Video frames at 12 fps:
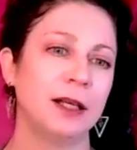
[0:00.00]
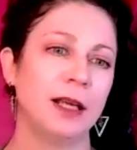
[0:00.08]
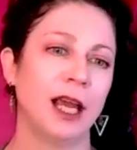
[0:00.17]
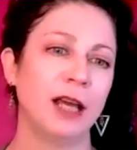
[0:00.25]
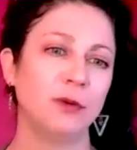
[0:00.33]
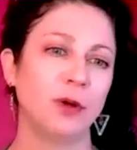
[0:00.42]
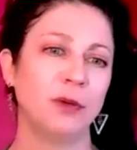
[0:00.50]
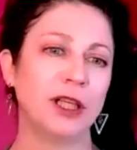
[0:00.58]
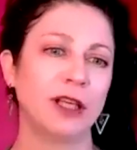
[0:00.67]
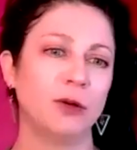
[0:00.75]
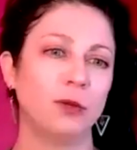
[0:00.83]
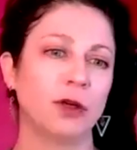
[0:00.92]
And when we
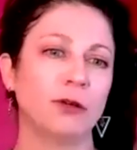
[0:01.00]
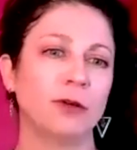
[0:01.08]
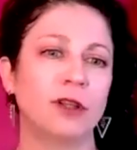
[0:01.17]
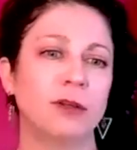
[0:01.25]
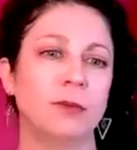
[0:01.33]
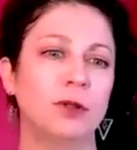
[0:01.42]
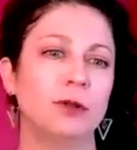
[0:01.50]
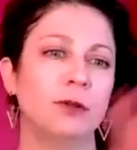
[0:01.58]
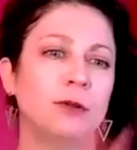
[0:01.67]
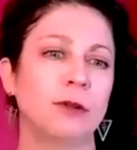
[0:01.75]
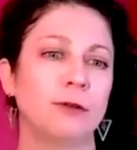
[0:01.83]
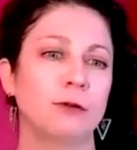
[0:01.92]
can work with the
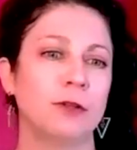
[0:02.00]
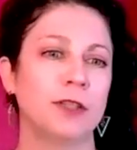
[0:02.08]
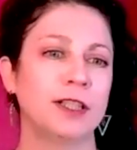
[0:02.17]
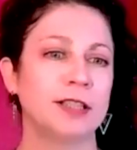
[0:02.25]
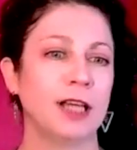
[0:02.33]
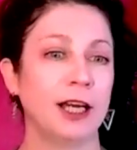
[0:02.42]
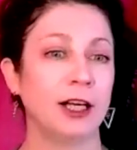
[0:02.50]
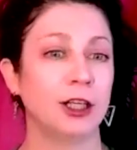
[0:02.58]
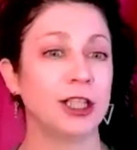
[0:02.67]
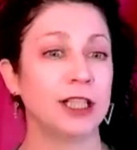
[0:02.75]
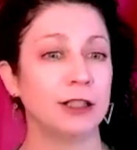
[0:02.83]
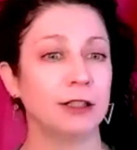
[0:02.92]
moon through the entire
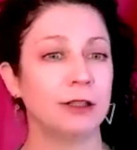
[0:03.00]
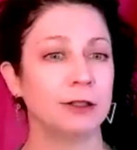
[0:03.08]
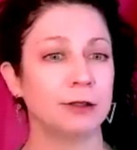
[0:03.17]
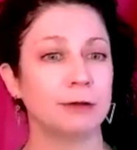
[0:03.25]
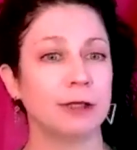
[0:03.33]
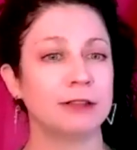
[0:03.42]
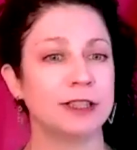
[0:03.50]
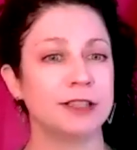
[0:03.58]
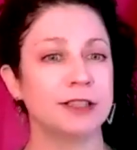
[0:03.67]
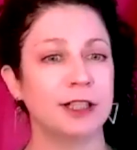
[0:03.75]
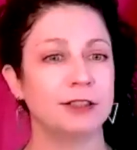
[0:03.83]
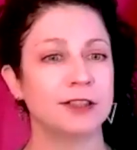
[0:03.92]
year, throughout the
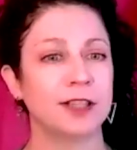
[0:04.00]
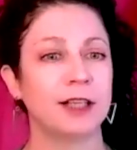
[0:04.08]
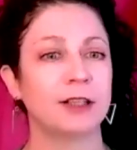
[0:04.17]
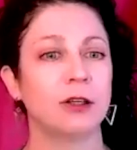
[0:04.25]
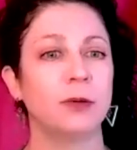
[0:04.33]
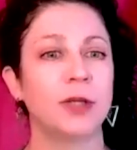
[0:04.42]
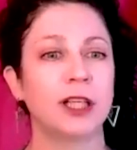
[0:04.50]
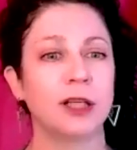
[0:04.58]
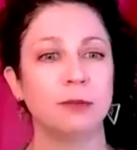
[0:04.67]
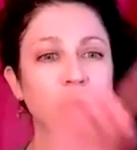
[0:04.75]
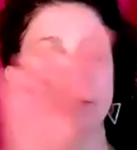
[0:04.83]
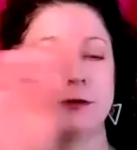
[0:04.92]
entire cycle, we
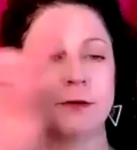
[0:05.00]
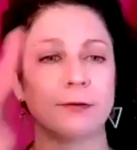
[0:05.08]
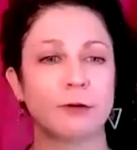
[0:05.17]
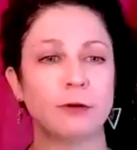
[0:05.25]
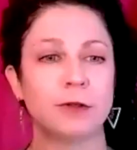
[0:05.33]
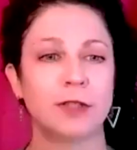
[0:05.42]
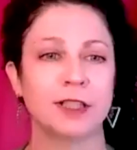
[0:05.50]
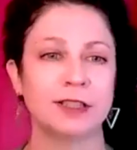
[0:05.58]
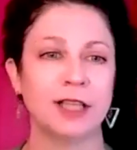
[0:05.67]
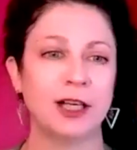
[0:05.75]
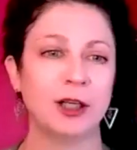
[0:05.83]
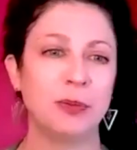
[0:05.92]
can move through the
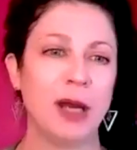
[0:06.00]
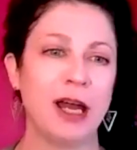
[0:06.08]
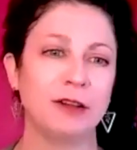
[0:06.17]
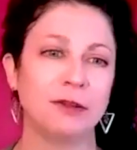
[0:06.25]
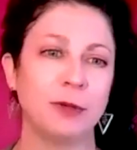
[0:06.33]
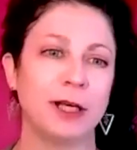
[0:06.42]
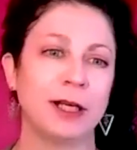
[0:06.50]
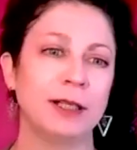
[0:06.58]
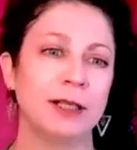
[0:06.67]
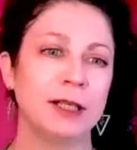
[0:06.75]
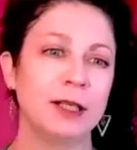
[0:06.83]
entire pathway